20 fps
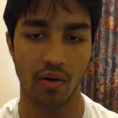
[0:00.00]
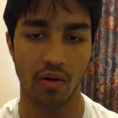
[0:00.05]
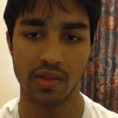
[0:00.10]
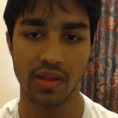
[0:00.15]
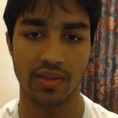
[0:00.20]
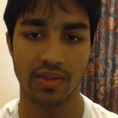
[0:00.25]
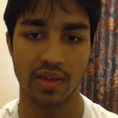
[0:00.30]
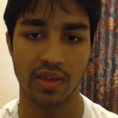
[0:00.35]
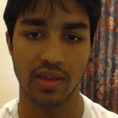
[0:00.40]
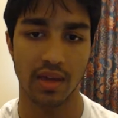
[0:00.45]

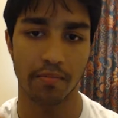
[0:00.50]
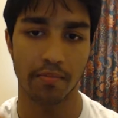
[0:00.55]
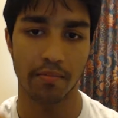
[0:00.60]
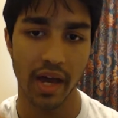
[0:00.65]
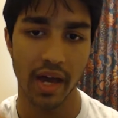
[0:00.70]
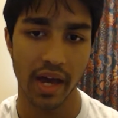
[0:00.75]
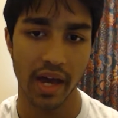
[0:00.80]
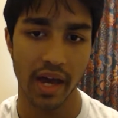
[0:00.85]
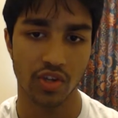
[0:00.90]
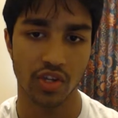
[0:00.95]
thing that
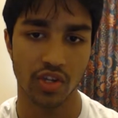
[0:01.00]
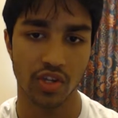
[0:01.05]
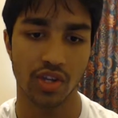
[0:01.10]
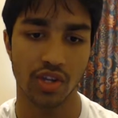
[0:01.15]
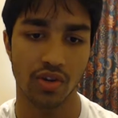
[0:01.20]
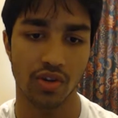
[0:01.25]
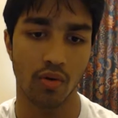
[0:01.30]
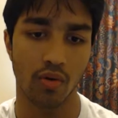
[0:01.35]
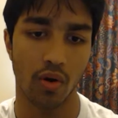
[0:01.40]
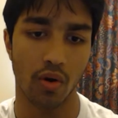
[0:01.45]
matters to
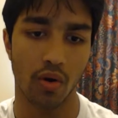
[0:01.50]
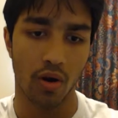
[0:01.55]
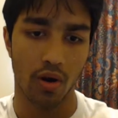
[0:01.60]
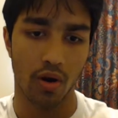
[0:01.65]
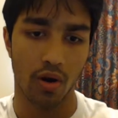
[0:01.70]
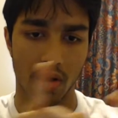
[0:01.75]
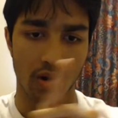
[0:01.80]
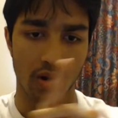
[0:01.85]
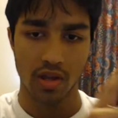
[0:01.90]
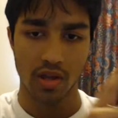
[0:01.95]
you
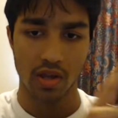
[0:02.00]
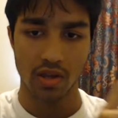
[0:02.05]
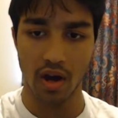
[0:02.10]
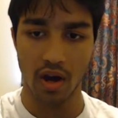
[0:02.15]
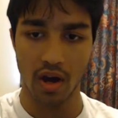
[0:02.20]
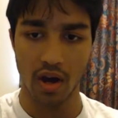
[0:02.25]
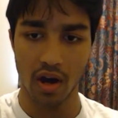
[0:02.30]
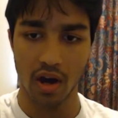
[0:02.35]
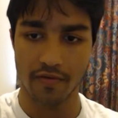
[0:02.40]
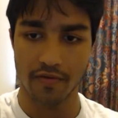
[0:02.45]
are your
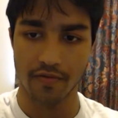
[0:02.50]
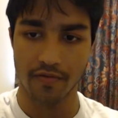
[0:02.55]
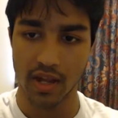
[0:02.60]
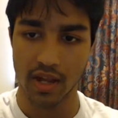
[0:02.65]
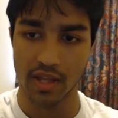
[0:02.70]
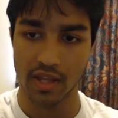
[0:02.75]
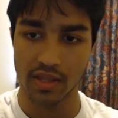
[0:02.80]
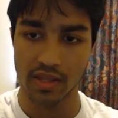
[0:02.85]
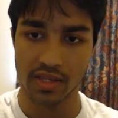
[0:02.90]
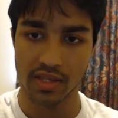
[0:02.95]
other
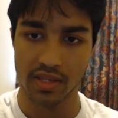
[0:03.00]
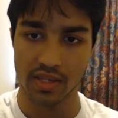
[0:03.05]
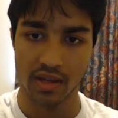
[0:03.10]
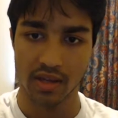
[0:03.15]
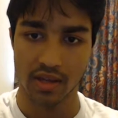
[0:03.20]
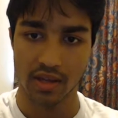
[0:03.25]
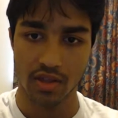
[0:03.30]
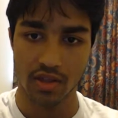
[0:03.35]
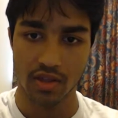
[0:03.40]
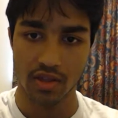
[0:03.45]
friends,
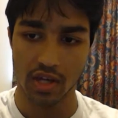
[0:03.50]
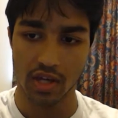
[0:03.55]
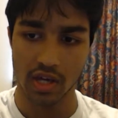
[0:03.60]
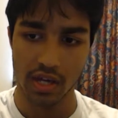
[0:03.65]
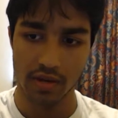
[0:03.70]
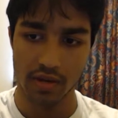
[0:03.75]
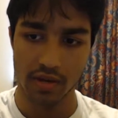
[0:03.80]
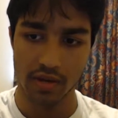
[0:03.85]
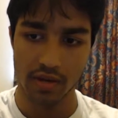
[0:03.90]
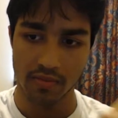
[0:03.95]

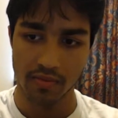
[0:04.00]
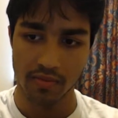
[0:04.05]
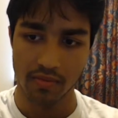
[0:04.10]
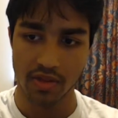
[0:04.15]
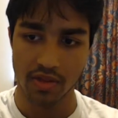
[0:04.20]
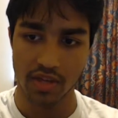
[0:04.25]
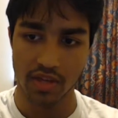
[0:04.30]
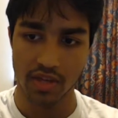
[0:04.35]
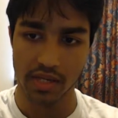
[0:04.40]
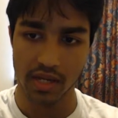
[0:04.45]
Jean,
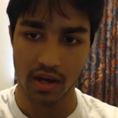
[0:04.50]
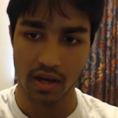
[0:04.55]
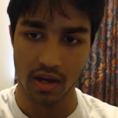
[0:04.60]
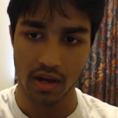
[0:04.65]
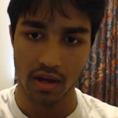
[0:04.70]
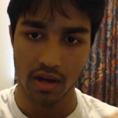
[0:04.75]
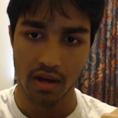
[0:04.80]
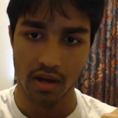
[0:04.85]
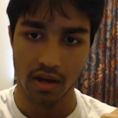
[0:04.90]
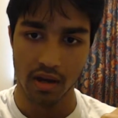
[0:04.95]

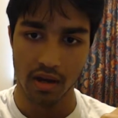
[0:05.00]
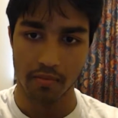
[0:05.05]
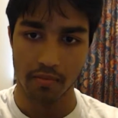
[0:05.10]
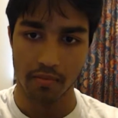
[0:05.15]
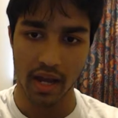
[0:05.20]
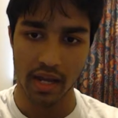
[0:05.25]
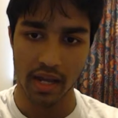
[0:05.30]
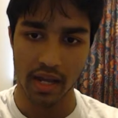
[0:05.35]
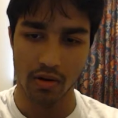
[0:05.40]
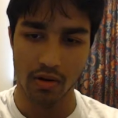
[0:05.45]
Jessica,
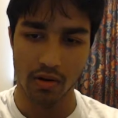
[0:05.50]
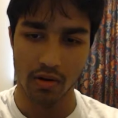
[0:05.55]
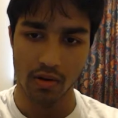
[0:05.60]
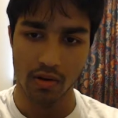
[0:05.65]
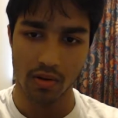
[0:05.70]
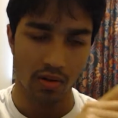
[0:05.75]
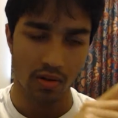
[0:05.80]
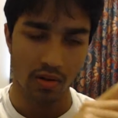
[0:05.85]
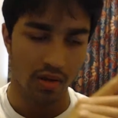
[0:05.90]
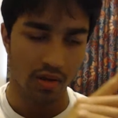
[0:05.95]

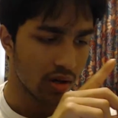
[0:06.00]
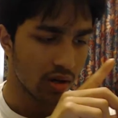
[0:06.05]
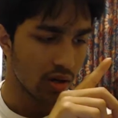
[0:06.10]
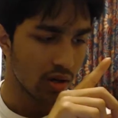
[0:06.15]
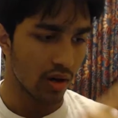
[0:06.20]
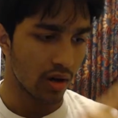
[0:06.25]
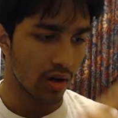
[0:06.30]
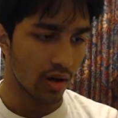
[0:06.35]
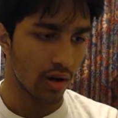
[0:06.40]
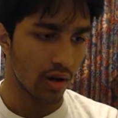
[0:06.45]
Michael,
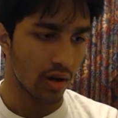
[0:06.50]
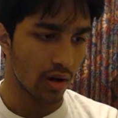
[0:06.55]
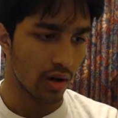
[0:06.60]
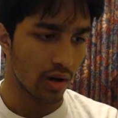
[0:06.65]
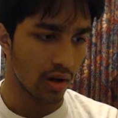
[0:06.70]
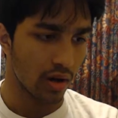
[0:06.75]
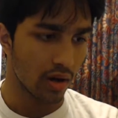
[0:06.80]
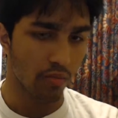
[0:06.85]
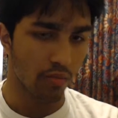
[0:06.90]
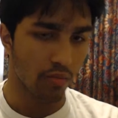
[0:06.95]

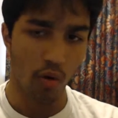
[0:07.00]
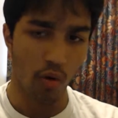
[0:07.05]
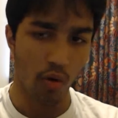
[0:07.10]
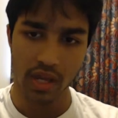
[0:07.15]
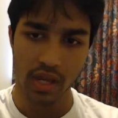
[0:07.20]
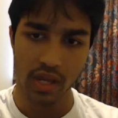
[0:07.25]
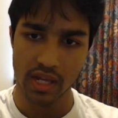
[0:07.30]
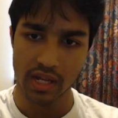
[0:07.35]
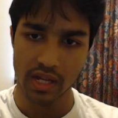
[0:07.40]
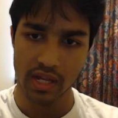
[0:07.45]

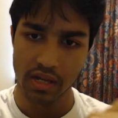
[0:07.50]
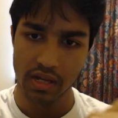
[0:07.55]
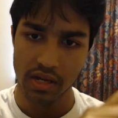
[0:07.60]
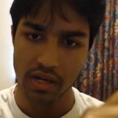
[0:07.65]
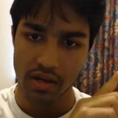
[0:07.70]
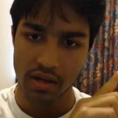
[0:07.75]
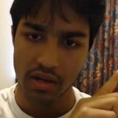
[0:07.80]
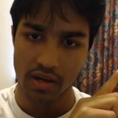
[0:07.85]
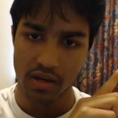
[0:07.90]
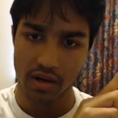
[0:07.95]
Morgan,
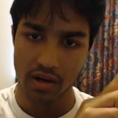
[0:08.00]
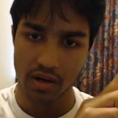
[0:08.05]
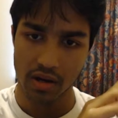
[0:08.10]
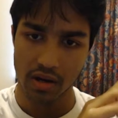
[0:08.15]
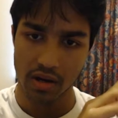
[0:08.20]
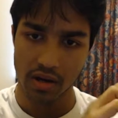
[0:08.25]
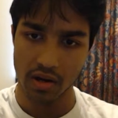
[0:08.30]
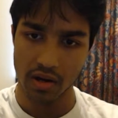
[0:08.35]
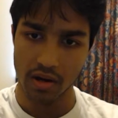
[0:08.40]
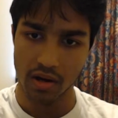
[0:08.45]

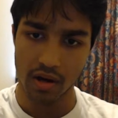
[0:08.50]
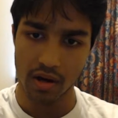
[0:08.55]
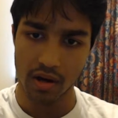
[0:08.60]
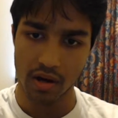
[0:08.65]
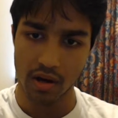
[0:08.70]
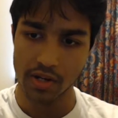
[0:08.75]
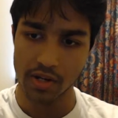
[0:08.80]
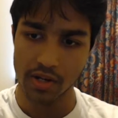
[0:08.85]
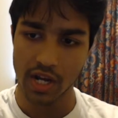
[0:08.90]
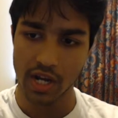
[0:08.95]

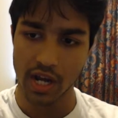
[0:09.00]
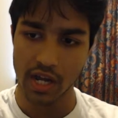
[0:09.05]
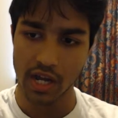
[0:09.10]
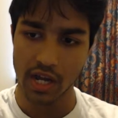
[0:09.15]
Abhishek,